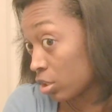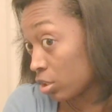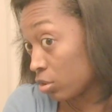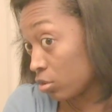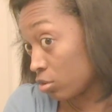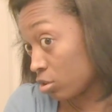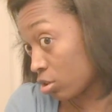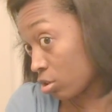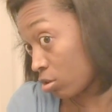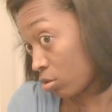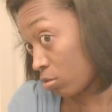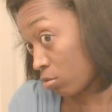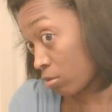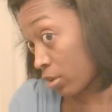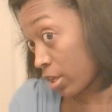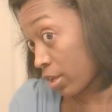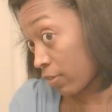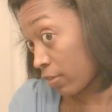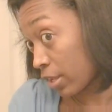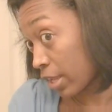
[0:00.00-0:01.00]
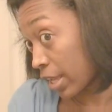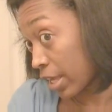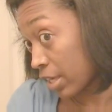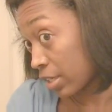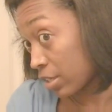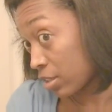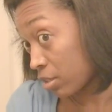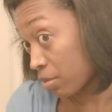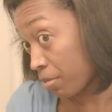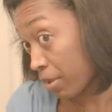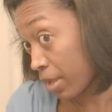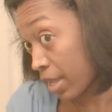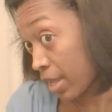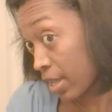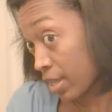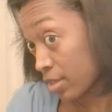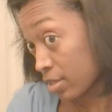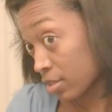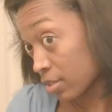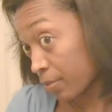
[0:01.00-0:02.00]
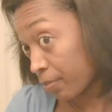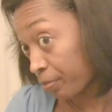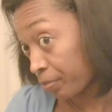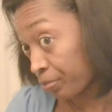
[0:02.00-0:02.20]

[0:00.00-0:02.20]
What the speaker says: know, have liked in the past.